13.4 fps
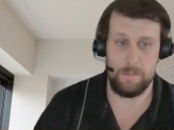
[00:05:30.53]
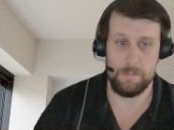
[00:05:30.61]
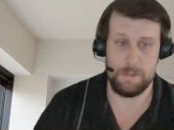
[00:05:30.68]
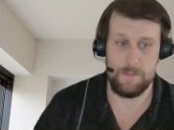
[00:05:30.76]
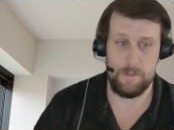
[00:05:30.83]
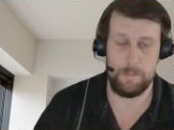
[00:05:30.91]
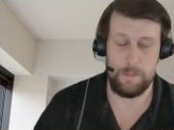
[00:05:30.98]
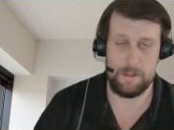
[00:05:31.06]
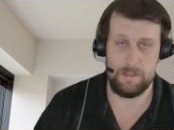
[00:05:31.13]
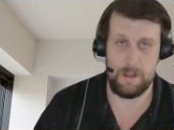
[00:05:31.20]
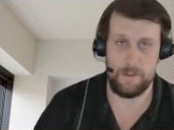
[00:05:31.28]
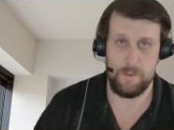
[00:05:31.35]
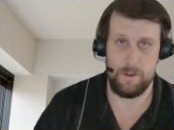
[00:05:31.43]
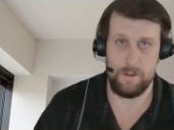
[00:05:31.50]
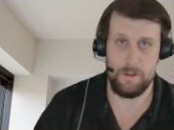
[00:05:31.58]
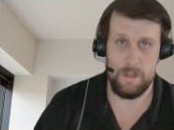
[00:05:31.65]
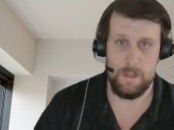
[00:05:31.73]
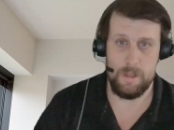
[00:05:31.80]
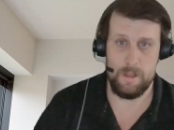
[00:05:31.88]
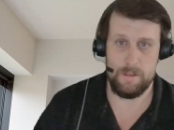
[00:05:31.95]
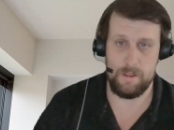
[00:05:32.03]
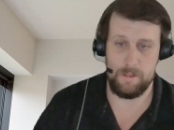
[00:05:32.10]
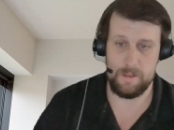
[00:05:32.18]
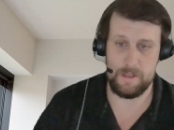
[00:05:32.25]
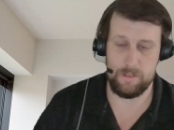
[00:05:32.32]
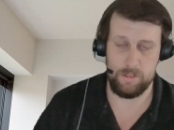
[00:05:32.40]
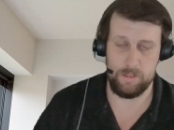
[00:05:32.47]
give a best effort to at
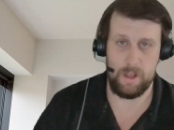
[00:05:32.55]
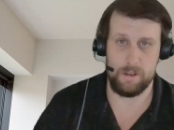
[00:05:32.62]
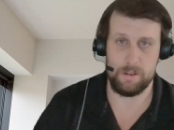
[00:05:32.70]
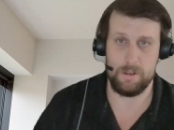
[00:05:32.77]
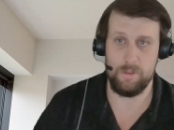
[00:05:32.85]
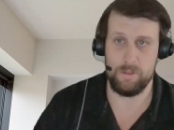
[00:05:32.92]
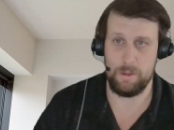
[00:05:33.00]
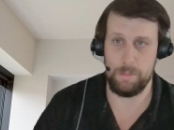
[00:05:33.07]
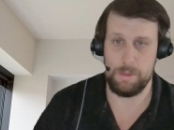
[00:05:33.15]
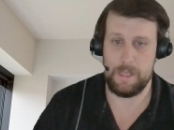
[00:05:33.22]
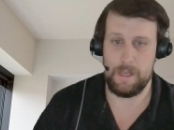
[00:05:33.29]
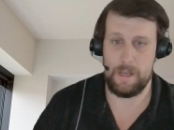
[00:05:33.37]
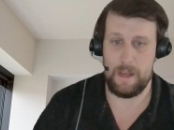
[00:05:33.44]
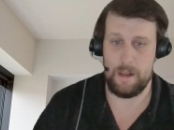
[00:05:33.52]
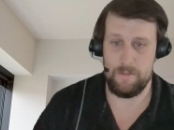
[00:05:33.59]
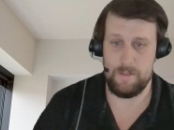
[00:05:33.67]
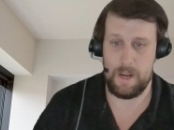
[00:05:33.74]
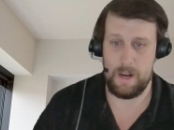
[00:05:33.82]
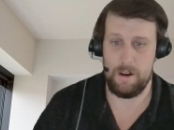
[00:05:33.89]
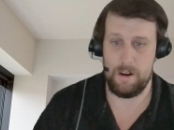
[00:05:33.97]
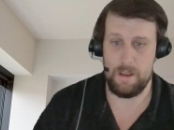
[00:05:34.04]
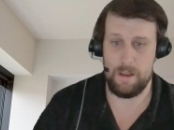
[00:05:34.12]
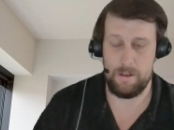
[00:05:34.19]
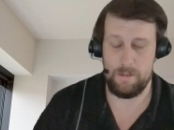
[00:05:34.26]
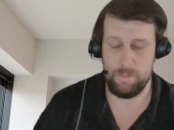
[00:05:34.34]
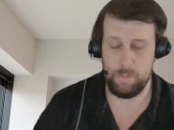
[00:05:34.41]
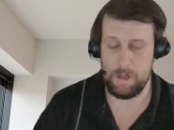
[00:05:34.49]
least log who's coming in and out of the area.
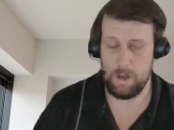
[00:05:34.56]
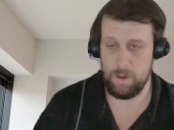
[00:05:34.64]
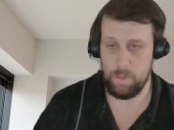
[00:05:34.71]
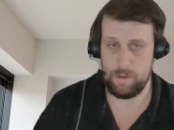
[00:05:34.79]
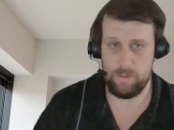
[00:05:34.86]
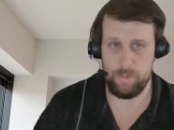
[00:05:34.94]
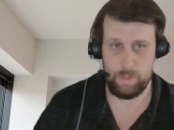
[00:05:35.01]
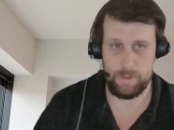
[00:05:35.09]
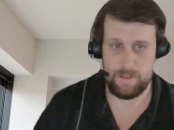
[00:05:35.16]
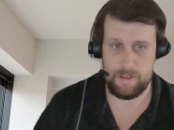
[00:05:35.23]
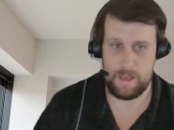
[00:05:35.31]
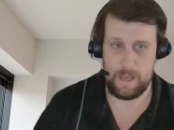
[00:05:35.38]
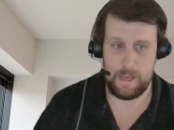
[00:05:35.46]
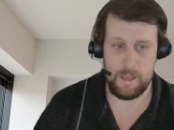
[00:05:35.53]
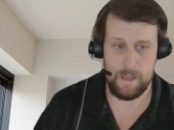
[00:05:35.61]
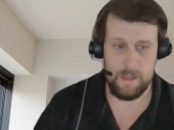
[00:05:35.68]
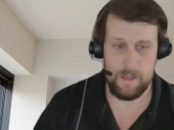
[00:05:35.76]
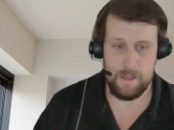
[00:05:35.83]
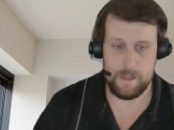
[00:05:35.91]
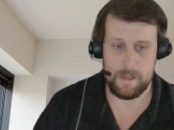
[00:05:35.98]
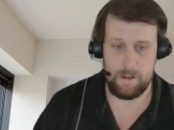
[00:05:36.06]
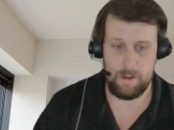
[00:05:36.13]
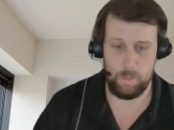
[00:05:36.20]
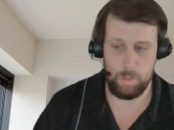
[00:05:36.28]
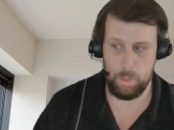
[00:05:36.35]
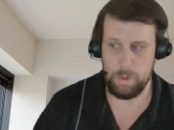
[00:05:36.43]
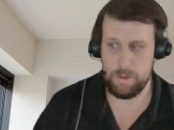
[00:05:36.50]
And we always would say,
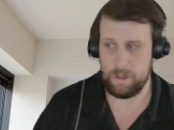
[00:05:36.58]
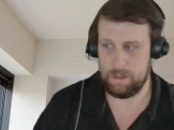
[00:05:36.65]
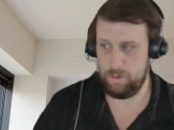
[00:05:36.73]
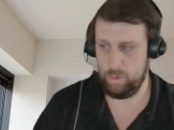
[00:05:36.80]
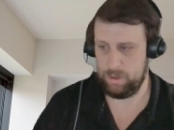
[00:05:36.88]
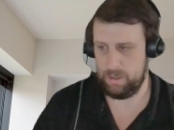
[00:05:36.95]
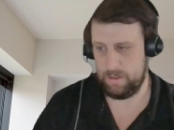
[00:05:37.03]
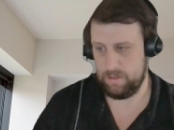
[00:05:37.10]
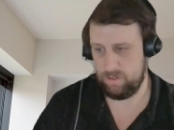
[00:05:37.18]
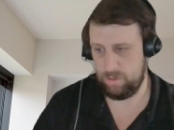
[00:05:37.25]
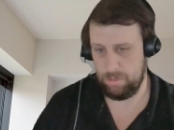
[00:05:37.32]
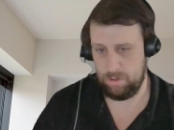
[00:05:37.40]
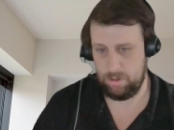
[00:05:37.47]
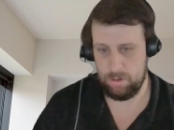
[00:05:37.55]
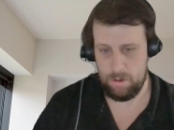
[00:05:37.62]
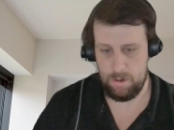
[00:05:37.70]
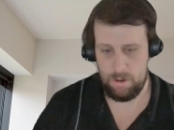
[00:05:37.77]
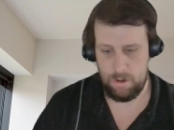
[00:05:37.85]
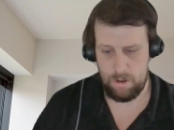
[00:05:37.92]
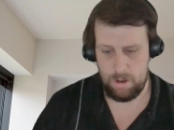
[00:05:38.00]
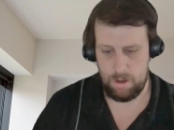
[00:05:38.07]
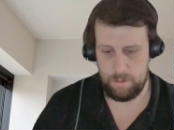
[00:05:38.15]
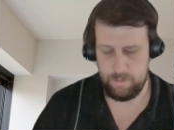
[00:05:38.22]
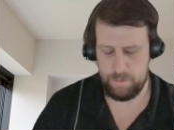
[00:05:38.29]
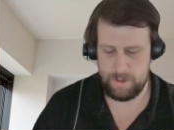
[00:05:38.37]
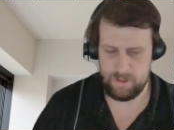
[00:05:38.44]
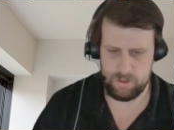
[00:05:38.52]
when we're talking to a customer,
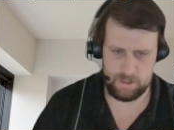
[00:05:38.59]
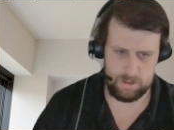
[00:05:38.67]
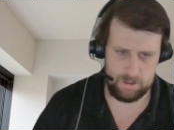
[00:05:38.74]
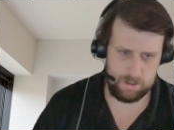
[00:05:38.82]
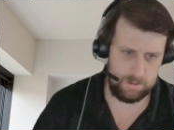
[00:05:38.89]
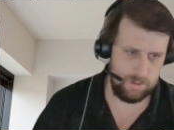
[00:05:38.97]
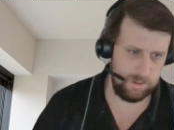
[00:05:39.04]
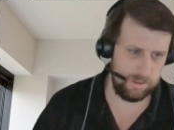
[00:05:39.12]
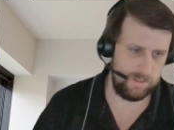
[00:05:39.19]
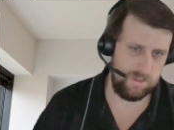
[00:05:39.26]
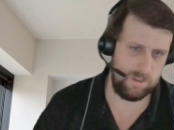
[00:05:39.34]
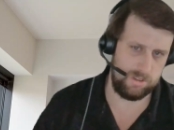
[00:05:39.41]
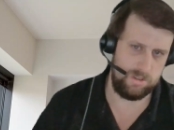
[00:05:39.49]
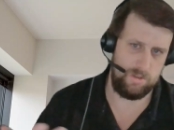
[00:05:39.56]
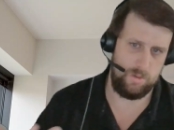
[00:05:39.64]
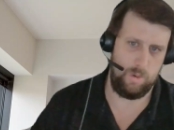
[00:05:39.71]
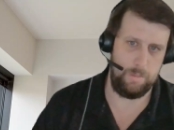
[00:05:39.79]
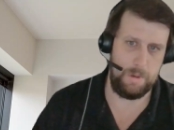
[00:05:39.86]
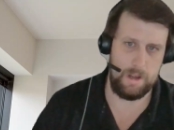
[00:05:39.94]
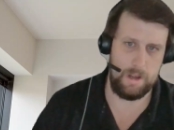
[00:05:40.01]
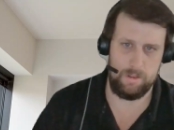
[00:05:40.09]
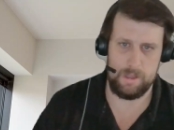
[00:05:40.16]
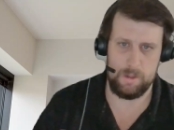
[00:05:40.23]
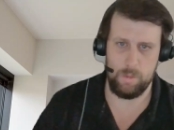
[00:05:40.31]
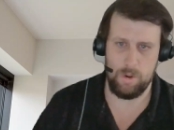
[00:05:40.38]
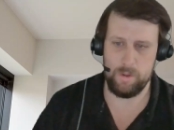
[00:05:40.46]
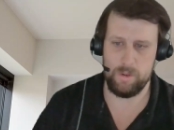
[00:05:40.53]
especially on new construction or
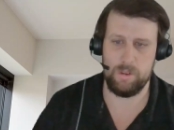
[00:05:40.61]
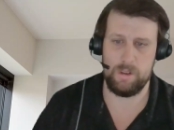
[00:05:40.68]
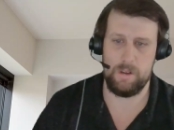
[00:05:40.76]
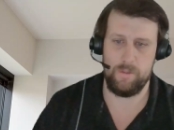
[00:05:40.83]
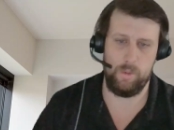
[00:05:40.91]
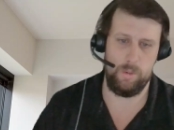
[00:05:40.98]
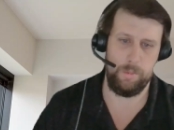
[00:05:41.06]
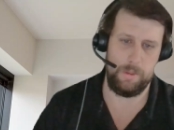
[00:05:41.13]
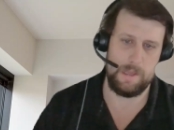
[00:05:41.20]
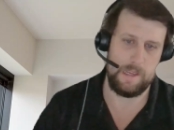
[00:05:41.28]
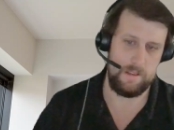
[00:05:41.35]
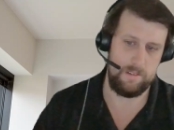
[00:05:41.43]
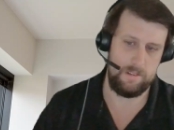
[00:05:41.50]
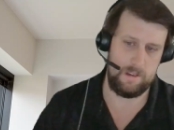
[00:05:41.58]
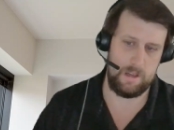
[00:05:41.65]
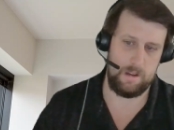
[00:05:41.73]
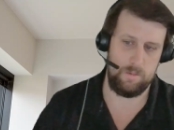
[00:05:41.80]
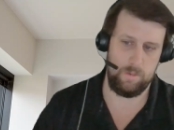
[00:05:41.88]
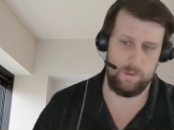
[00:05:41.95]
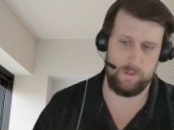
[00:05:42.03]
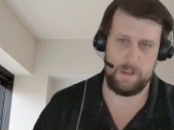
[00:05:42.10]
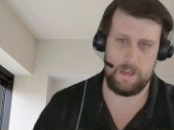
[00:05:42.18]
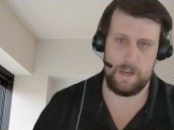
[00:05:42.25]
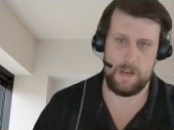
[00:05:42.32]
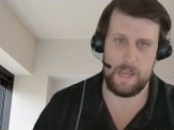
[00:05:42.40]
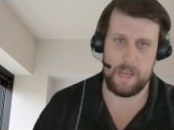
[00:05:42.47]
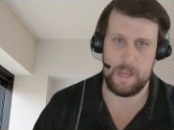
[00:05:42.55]
remodeling, we're always looking at floor plans and we're
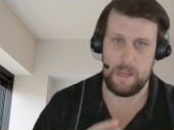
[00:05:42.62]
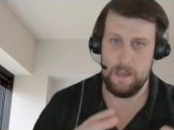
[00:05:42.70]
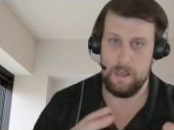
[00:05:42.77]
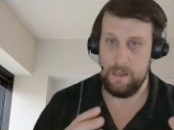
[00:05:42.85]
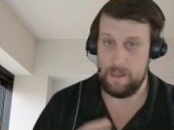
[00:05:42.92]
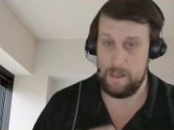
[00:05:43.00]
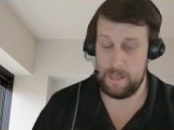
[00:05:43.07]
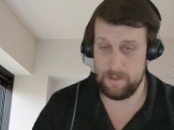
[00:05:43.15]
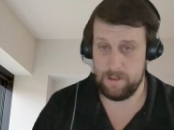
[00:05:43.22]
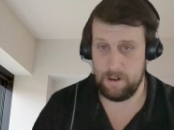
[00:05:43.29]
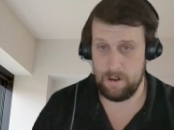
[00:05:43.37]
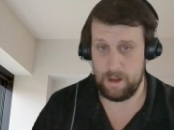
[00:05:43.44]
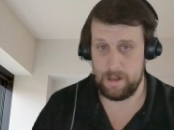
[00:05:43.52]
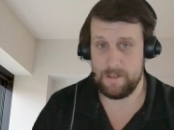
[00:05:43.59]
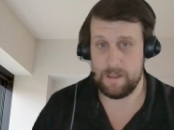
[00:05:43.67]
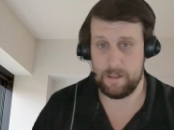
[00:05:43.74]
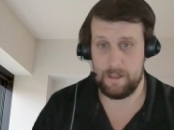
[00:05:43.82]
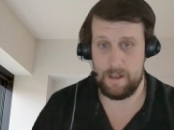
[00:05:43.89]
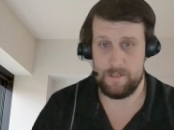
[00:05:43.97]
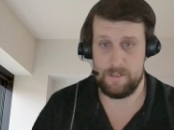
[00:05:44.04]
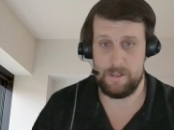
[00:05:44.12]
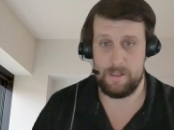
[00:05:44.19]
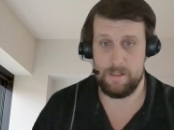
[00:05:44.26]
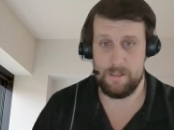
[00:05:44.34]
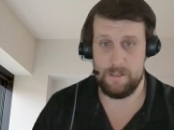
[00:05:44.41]
saying, hey, is there an IT closet?